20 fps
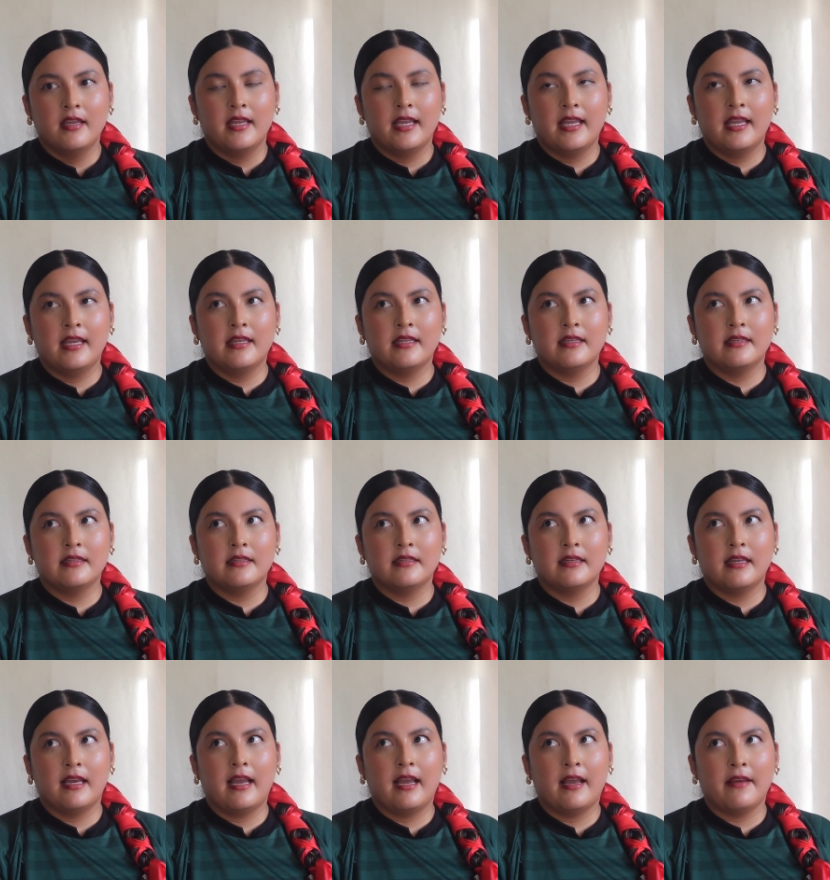and
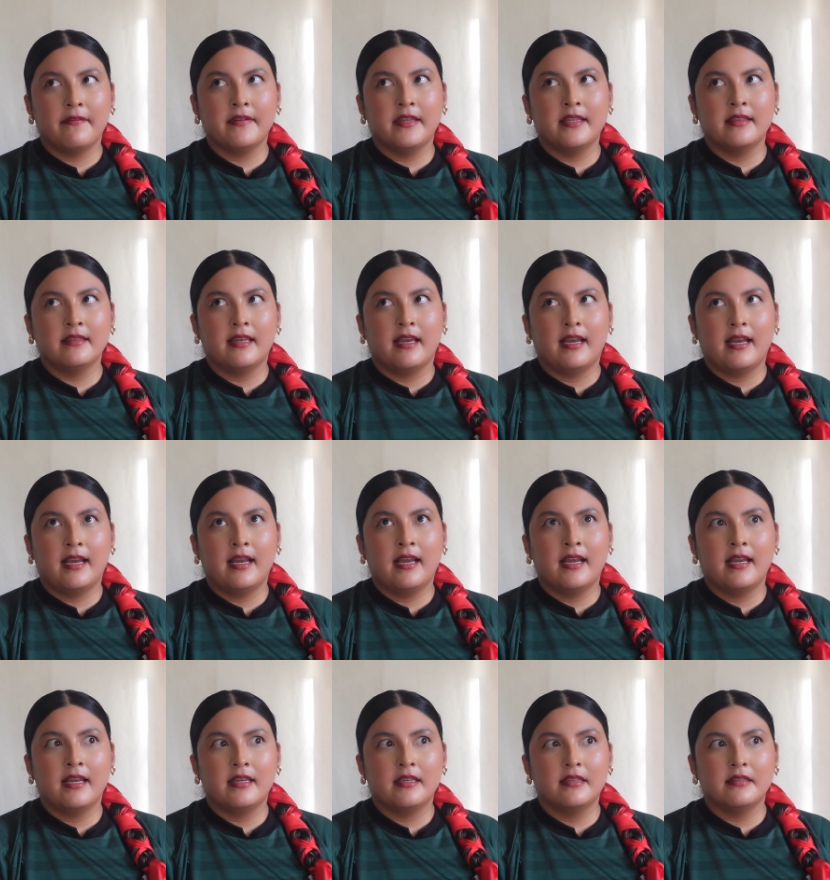having
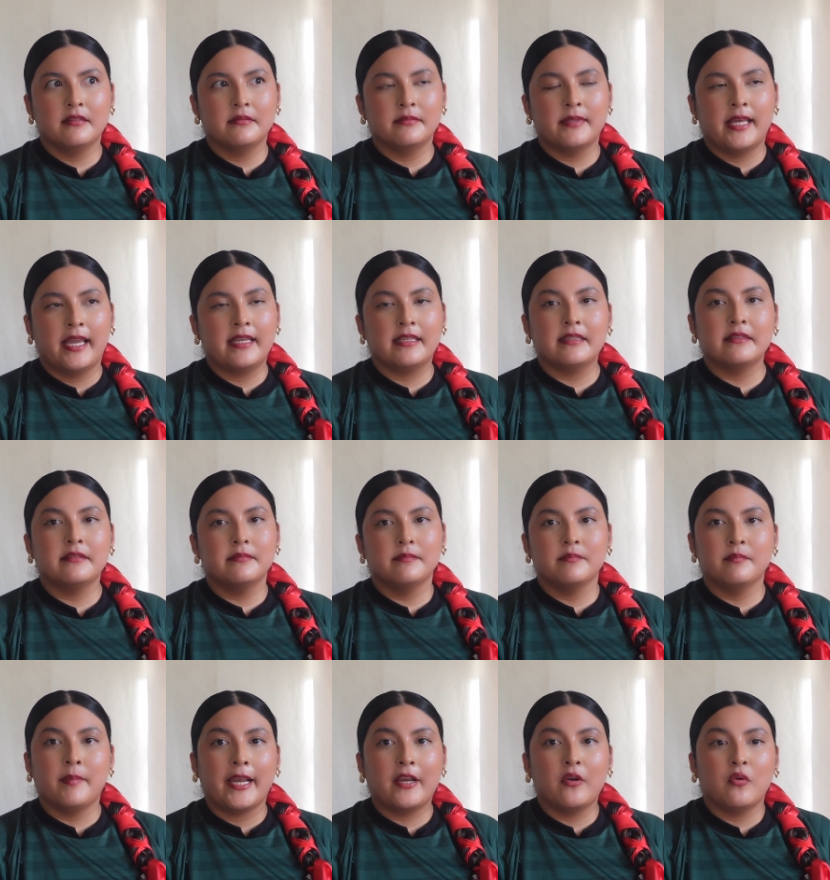that, like
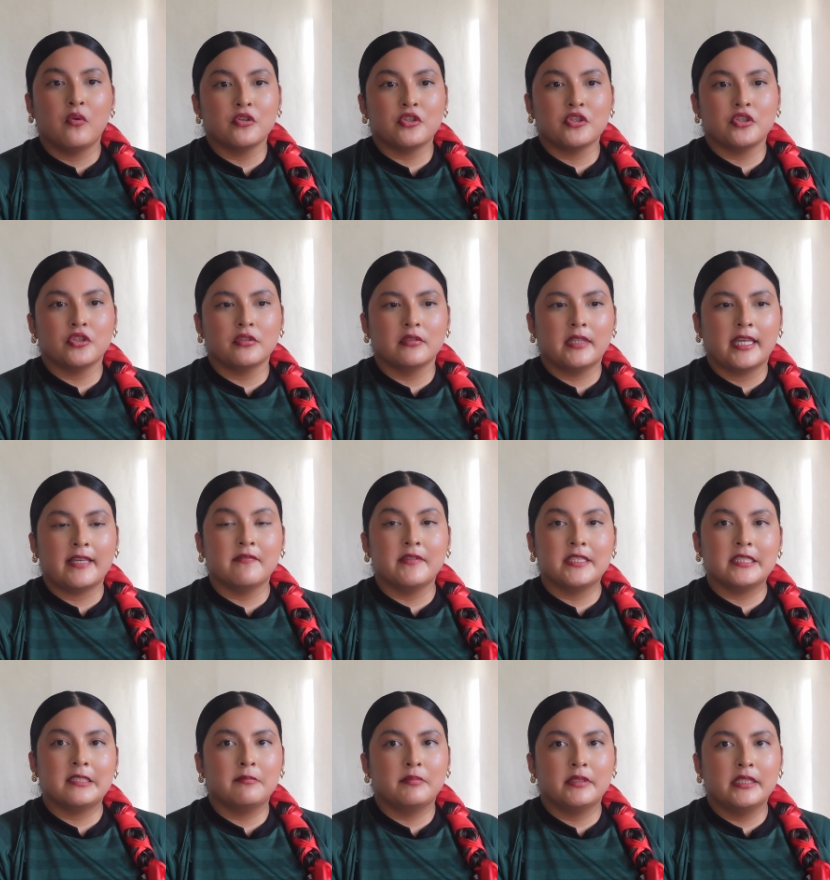my culture like
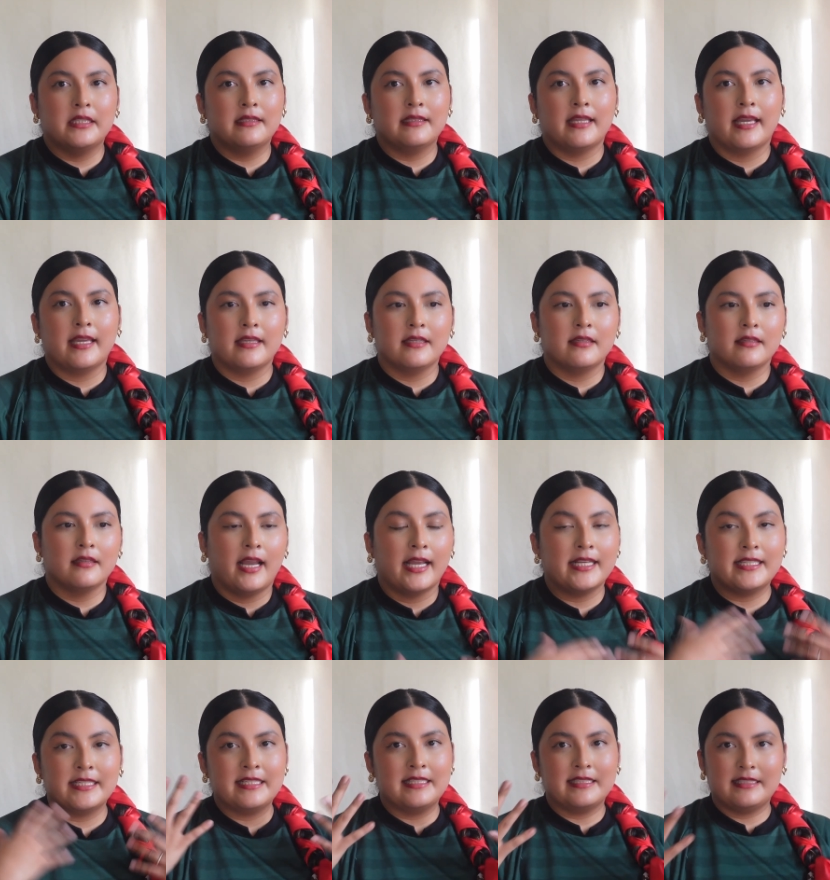visibly, like I
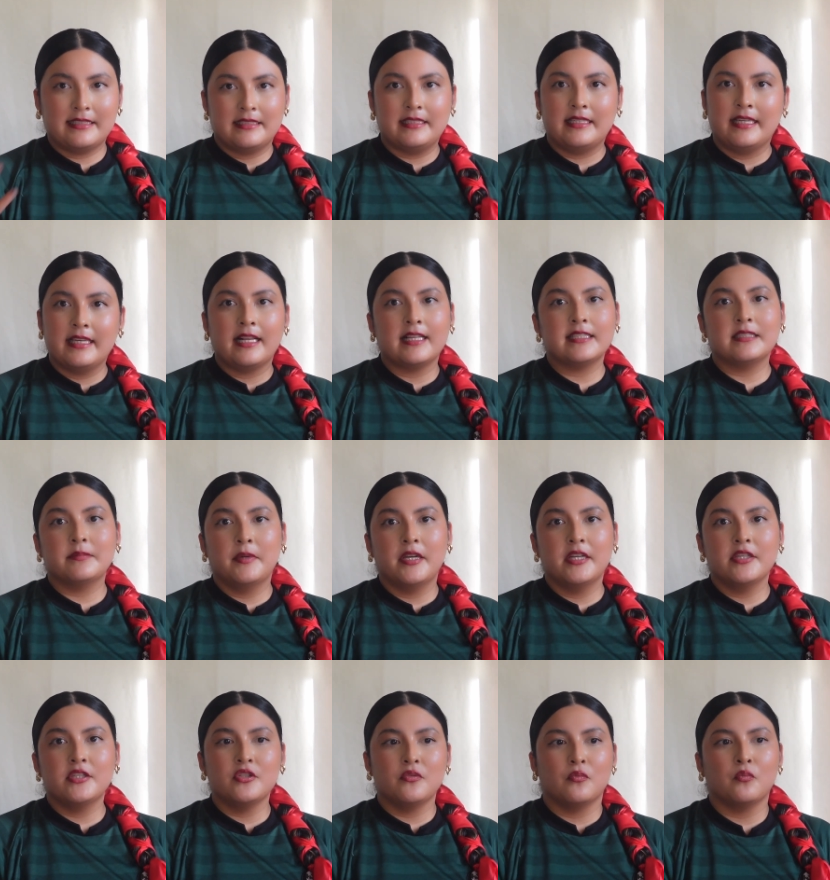didn't see it as
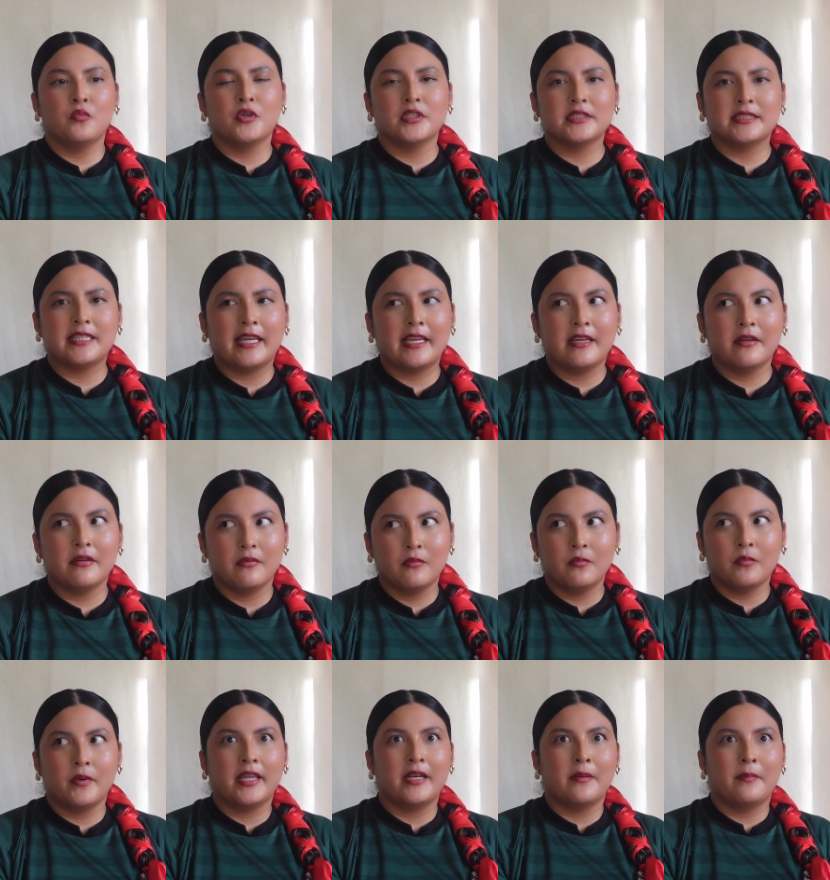much, was like,
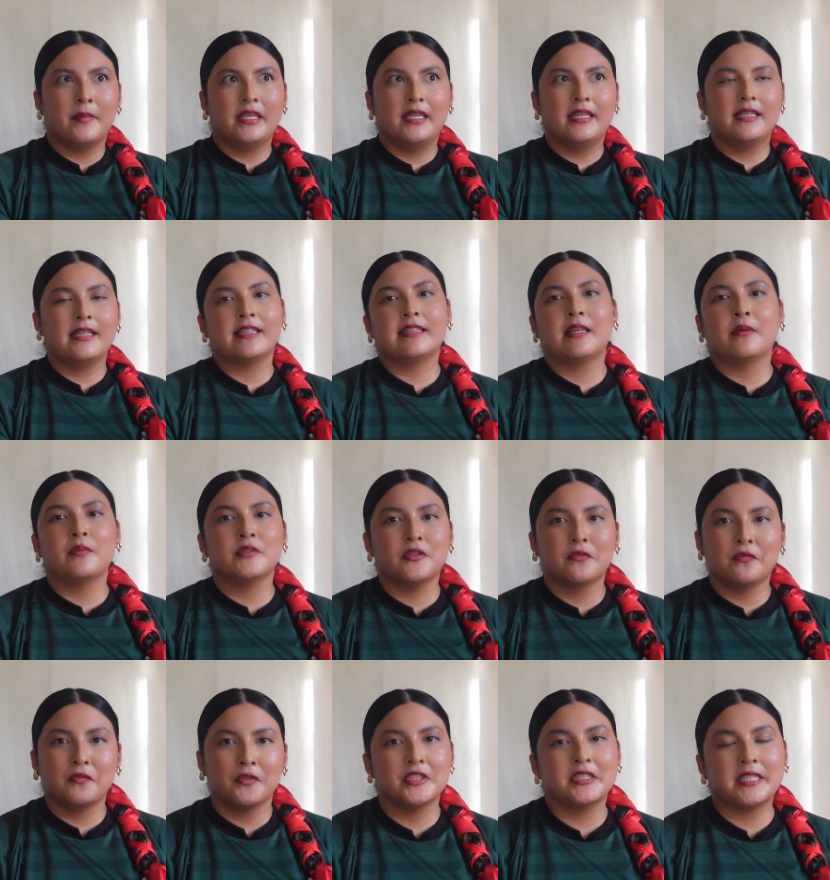wait a minute, like that was the
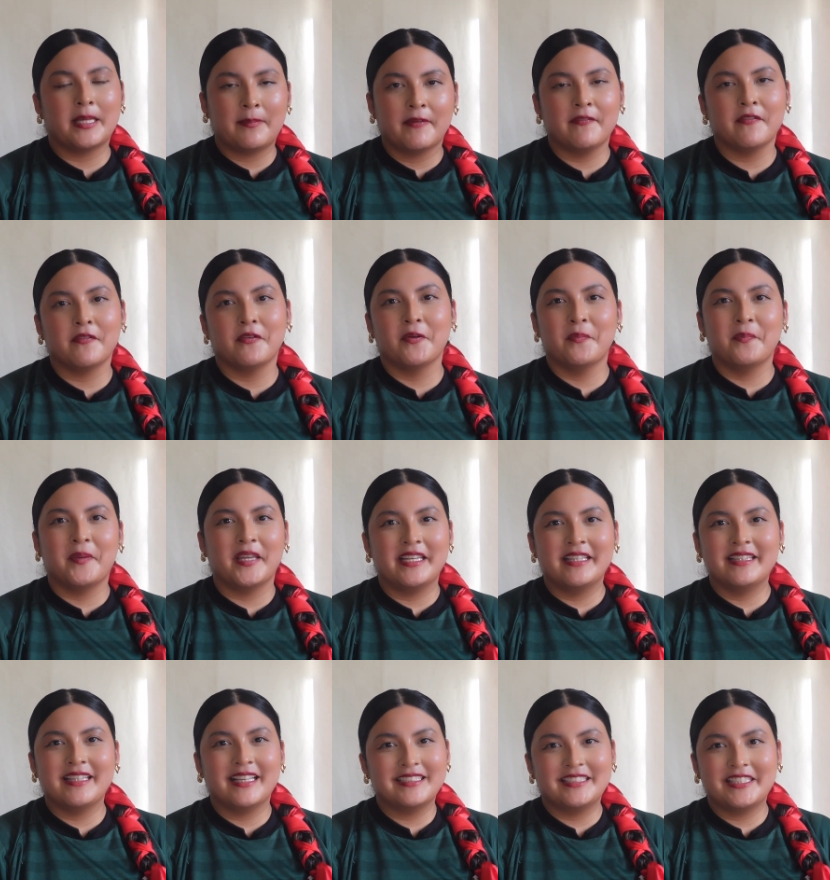first time I've ever been
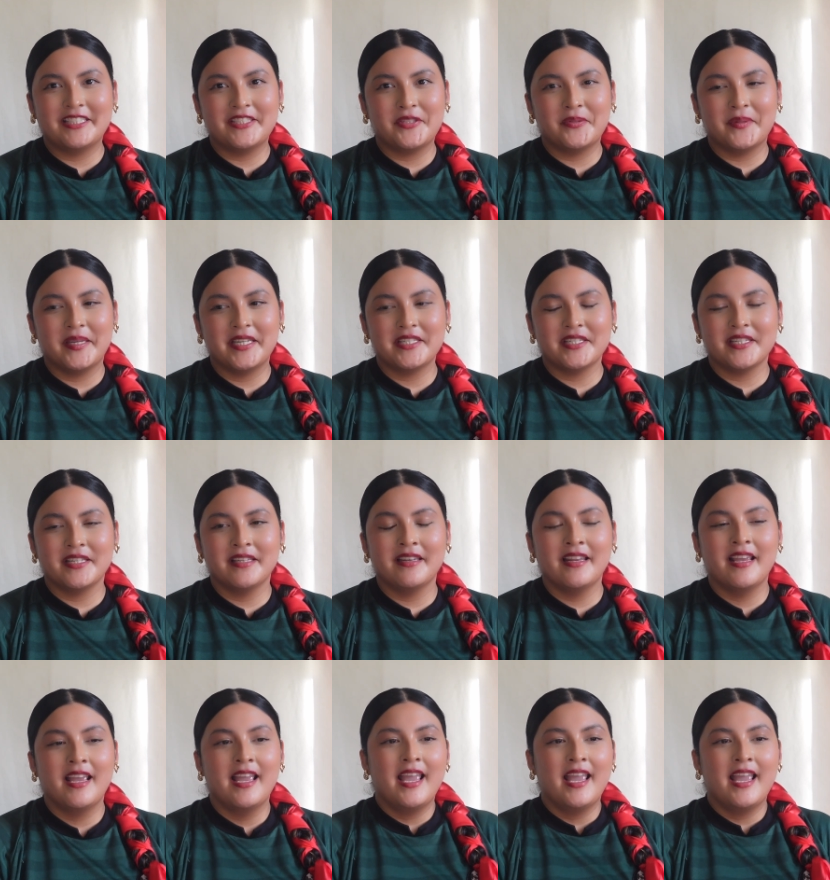in that situation.